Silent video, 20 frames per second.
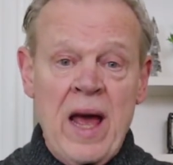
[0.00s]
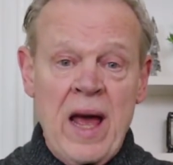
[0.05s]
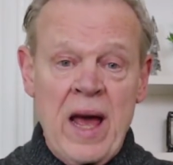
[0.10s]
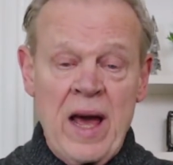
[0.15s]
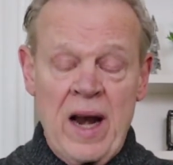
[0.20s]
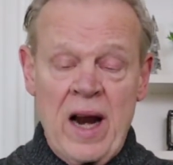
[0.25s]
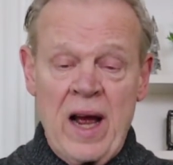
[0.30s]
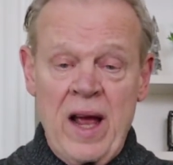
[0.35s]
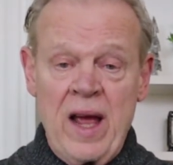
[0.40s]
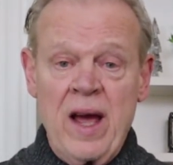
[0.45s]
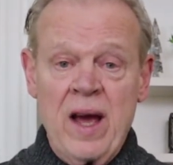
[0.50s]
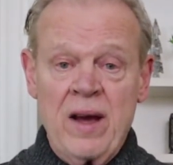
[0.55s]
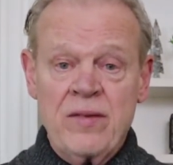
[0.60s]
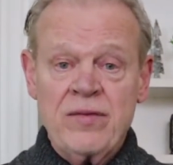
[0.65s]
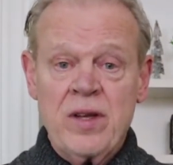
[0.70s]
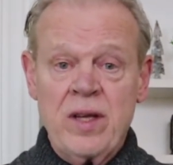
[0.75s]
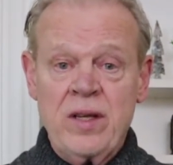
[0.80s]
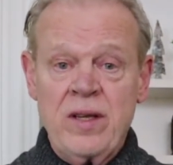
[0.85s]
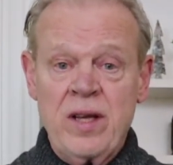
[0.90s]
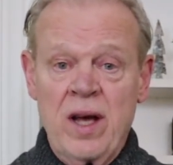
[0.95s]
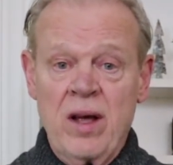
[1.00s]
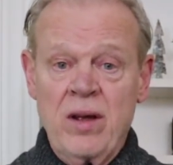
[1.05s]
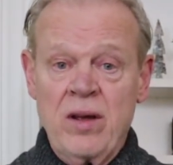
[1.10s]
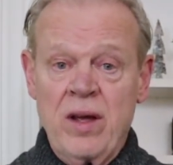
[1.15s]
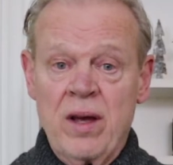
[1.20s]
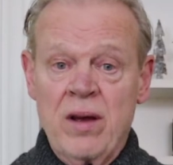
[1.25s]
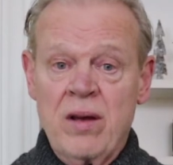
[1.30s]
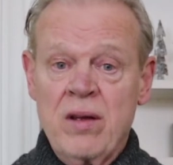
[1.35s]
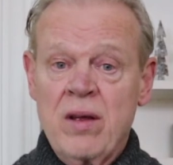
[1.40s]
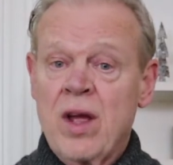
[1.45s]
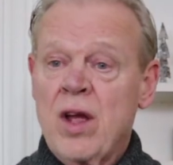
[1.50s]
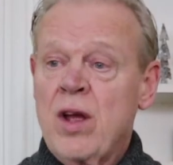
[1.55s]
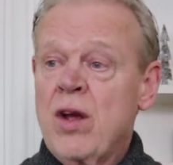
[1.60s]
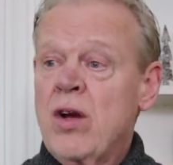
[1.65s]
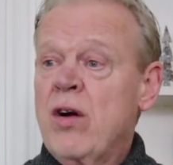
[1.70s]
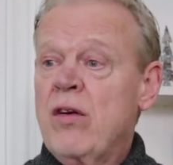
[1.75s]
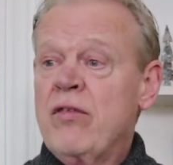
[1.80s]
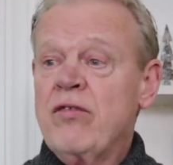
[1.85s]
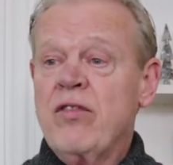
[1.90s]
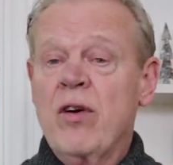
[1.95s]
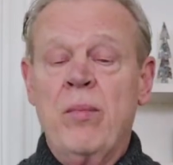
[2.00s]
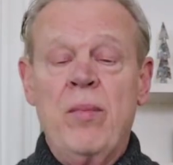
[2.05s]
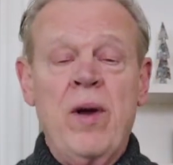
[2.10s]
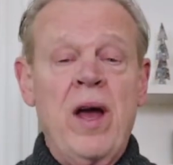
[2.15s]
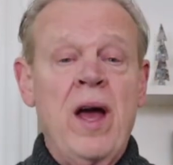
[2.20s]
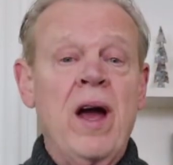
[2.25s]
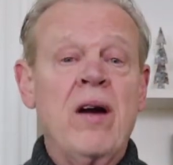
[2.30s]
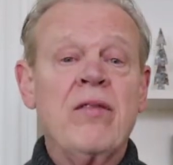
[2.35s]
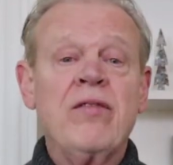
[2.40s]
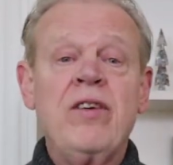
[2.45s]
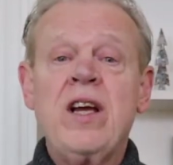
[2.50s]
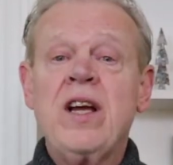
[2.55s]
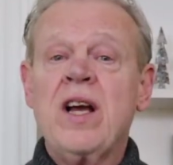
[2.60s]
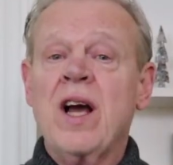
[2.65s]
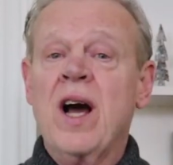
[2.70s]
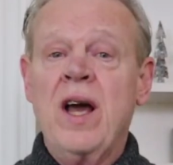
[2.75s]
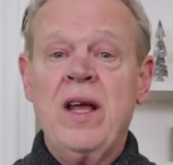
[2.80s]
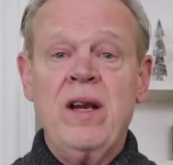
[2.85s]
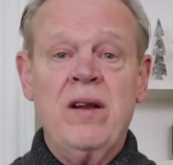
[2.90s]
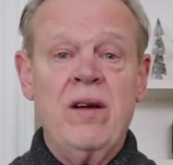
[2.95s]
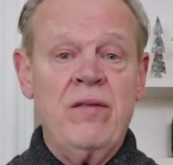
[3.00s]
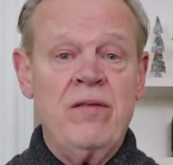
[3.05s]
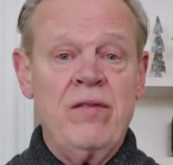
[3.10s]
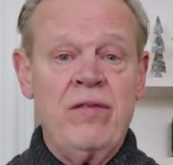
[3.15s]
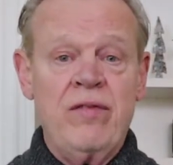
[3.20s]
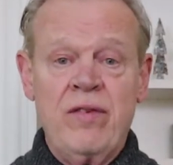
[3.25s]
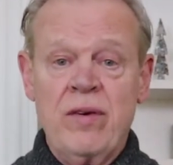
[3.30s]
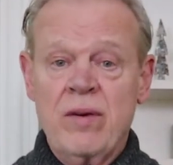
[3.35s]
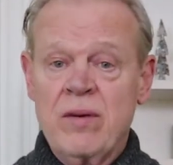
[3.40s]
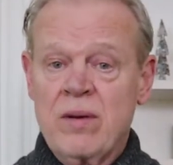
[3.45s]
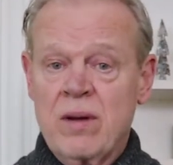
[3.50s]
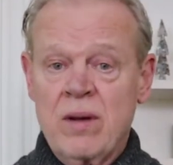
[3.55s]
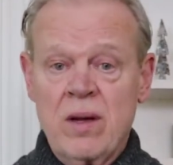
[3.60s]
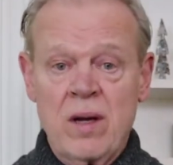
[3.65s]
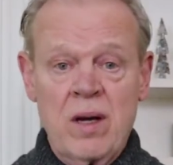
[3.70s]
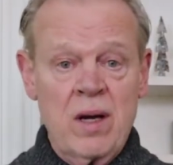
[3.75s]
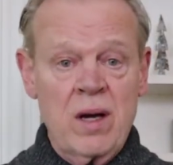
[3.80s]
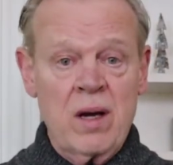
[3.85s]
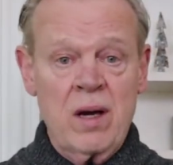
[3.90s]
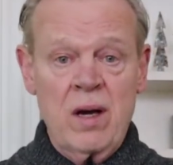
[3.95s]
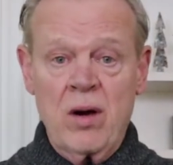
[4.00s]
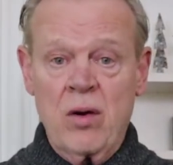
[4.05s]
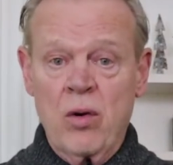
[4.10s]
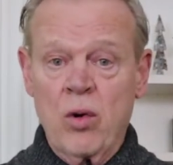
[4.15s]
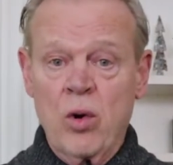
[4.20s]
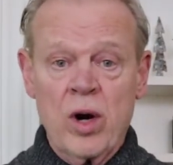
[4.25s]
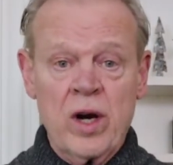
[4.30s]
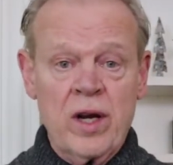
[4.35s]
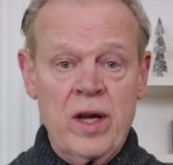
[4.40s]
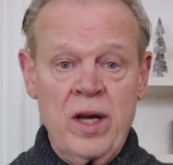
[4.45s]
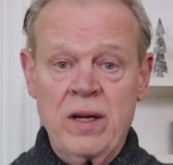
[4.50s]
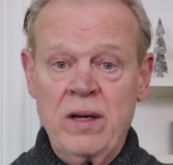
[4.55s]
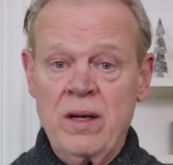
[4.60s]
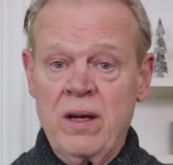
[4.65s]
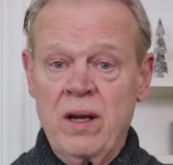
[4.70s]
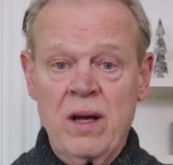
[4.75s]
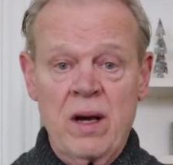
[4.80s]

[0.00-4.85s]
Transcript: And I have to tell you, from every kind of organ